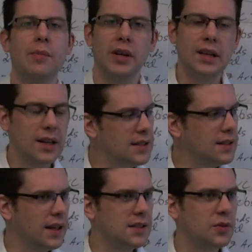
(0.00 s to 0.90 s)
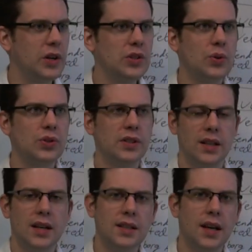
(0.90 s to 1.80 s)
But it does take some resources. It
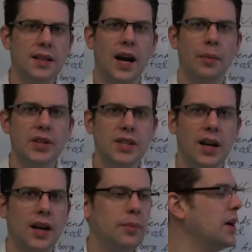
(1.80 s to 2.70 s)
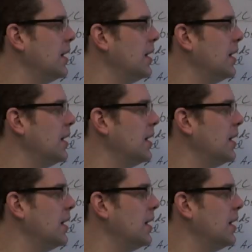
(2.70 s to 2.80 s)
does take time to set up,